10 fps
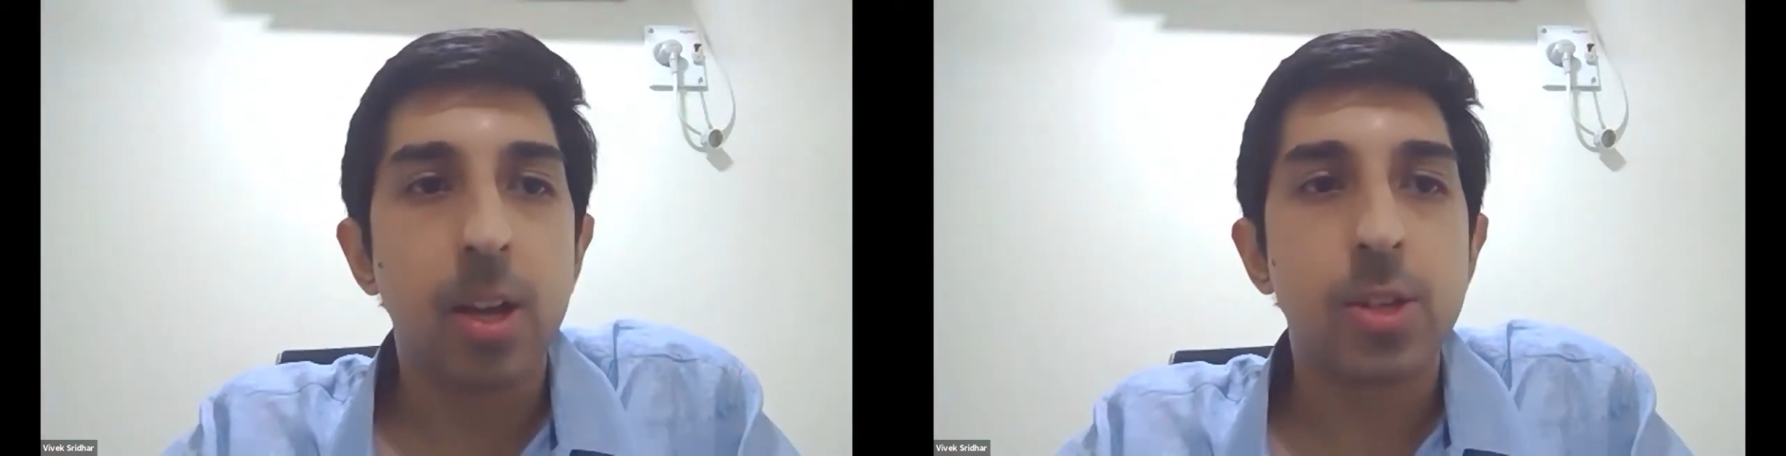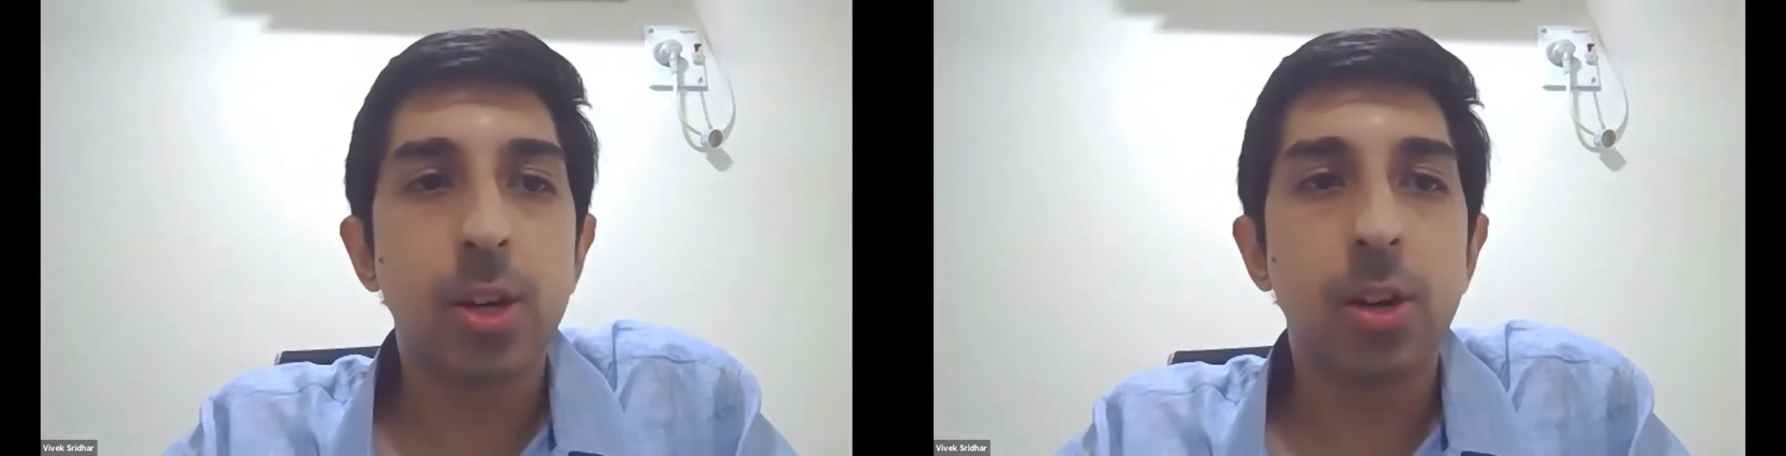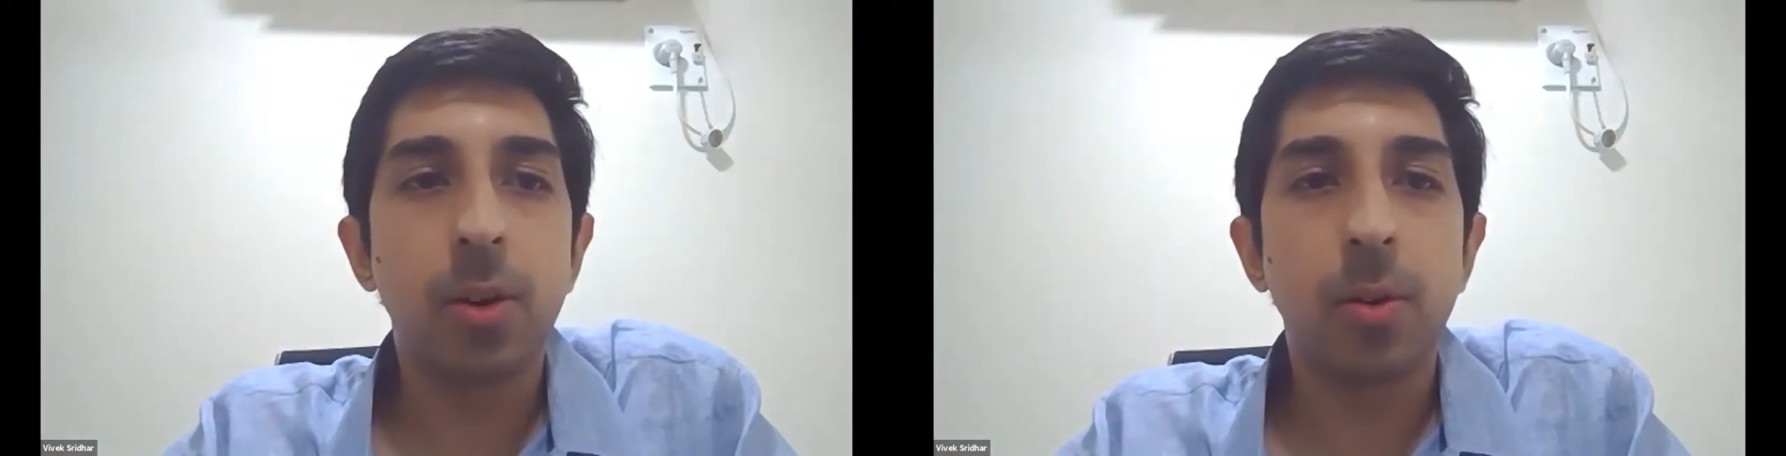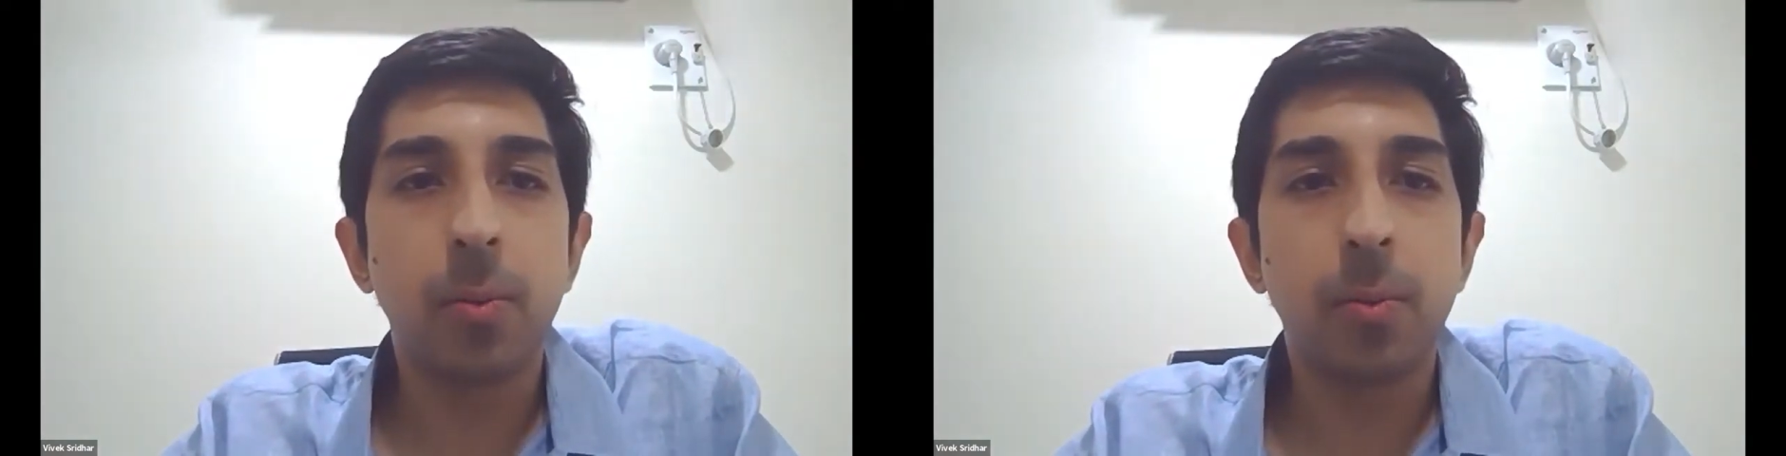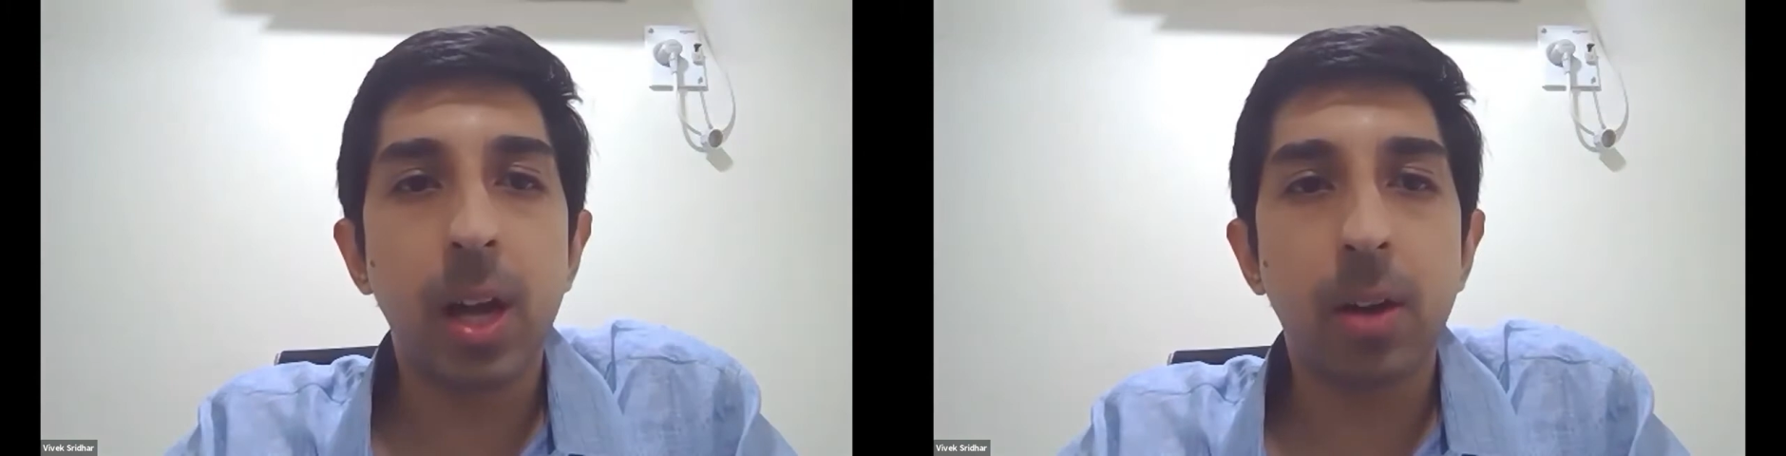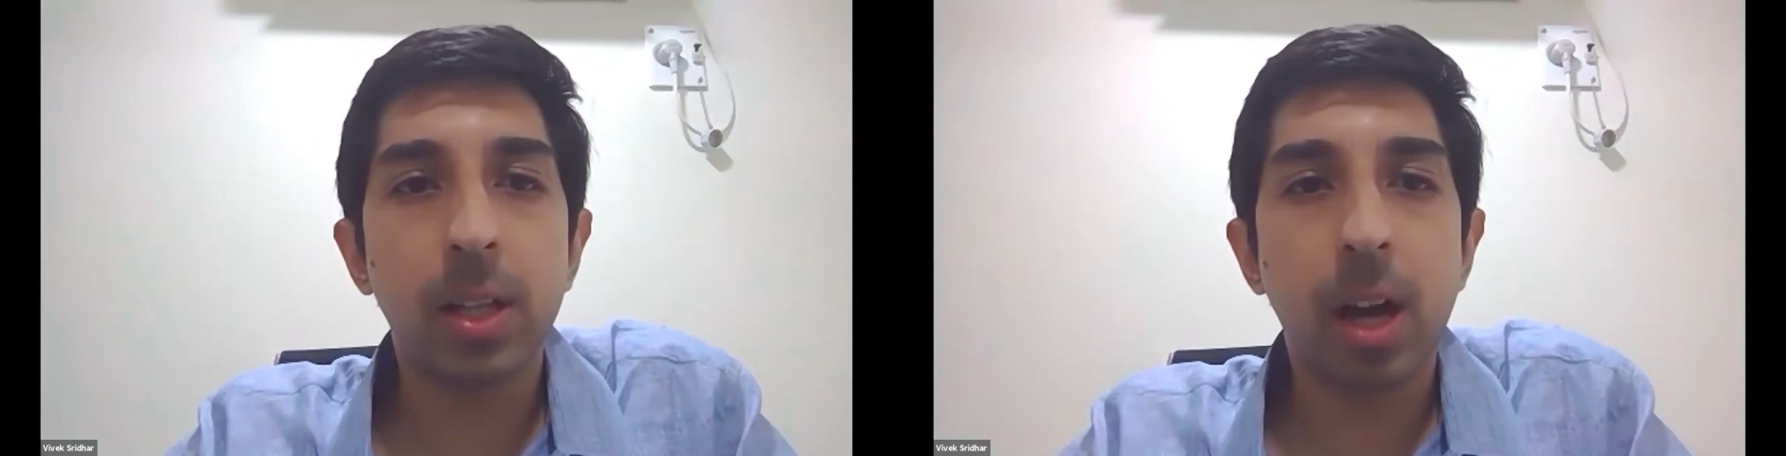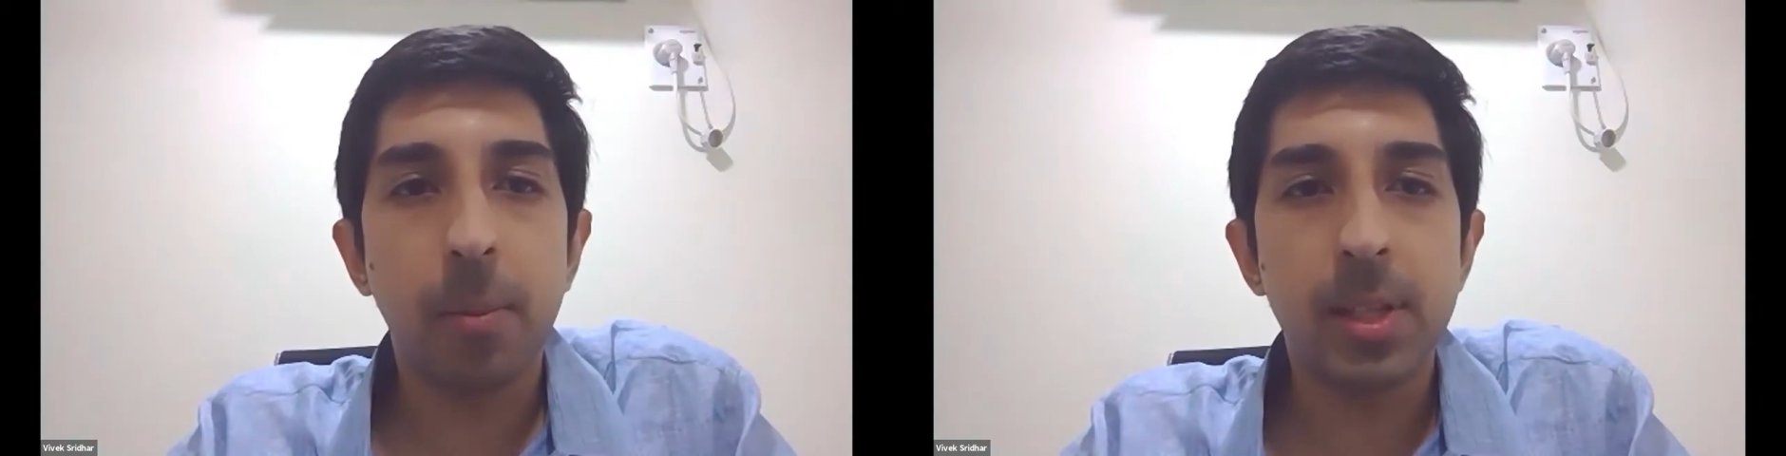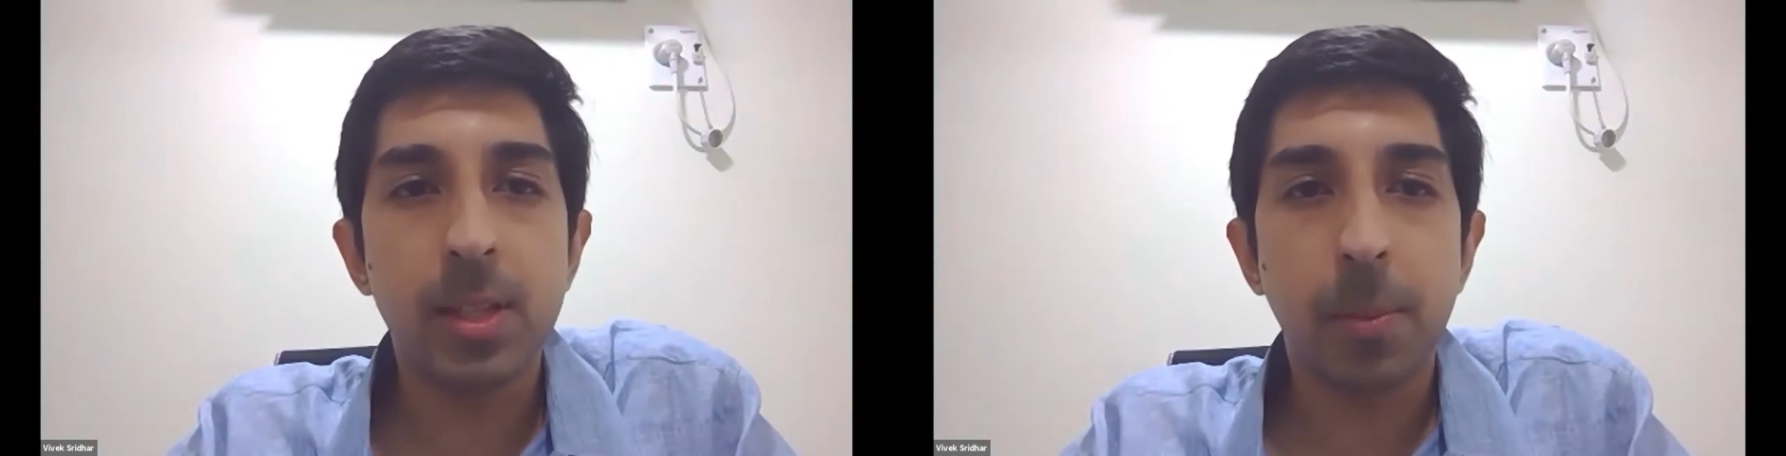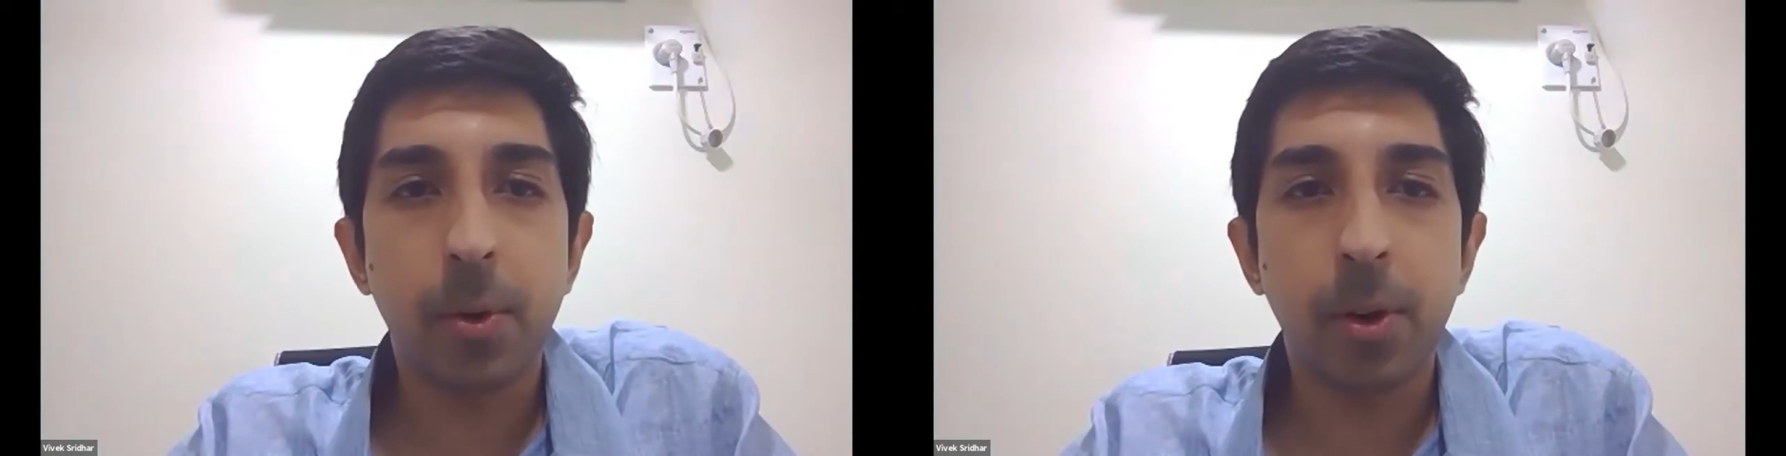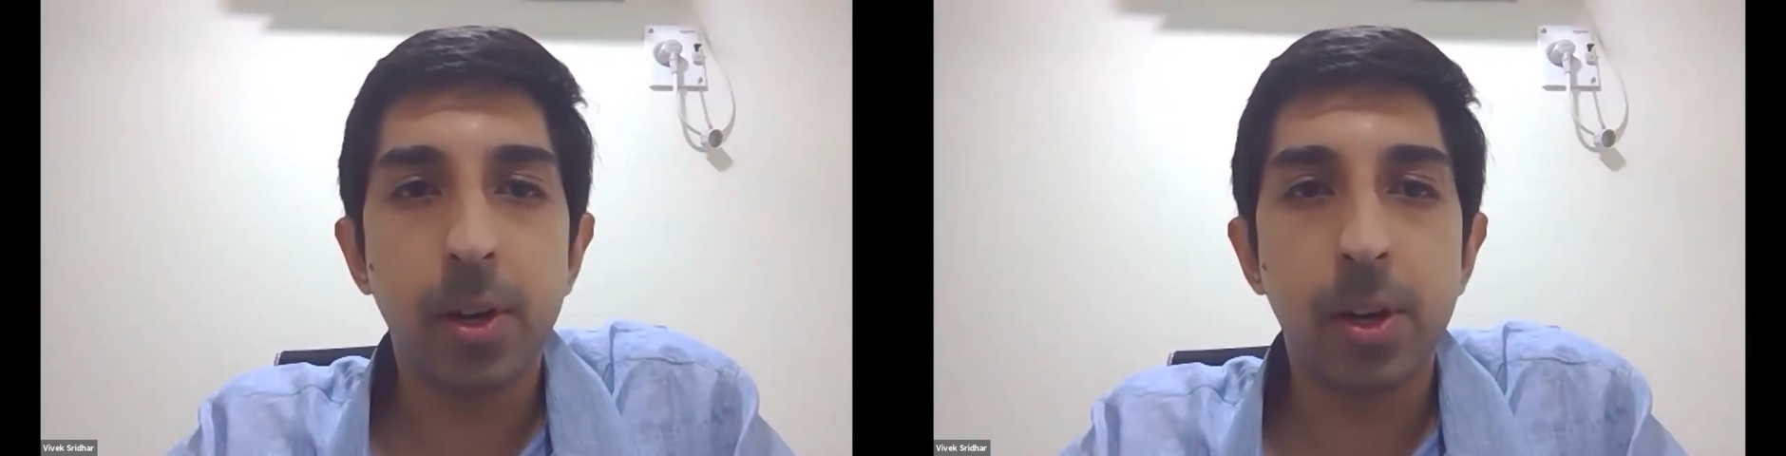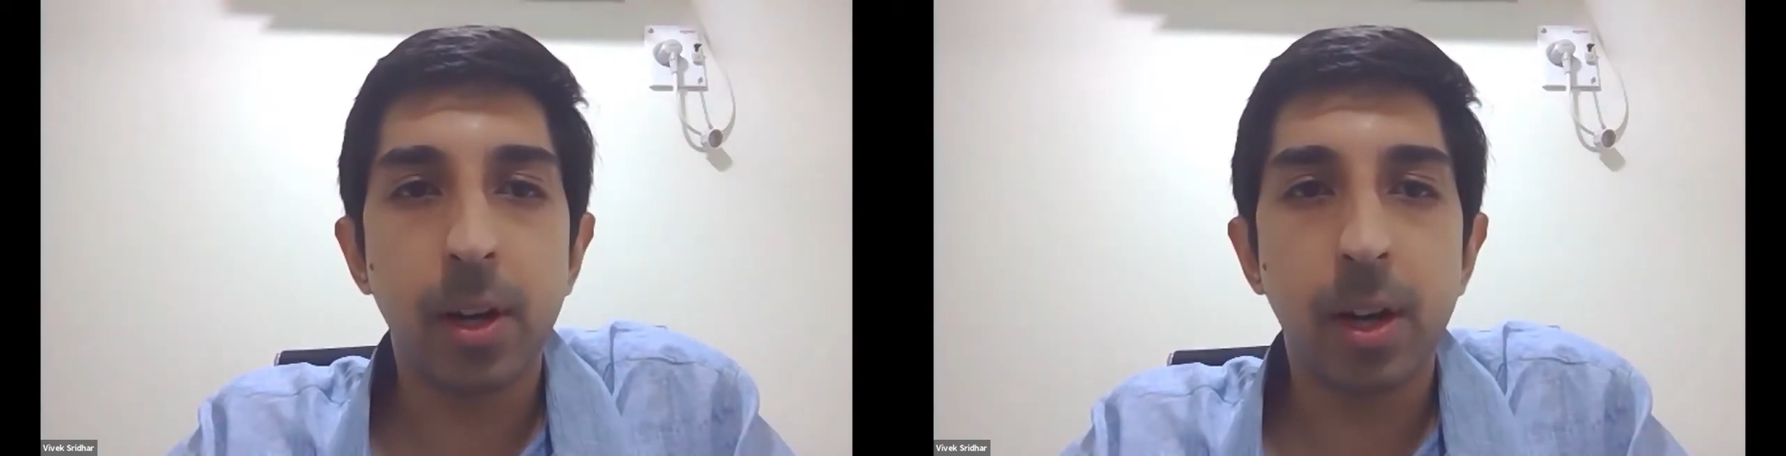So without the government support,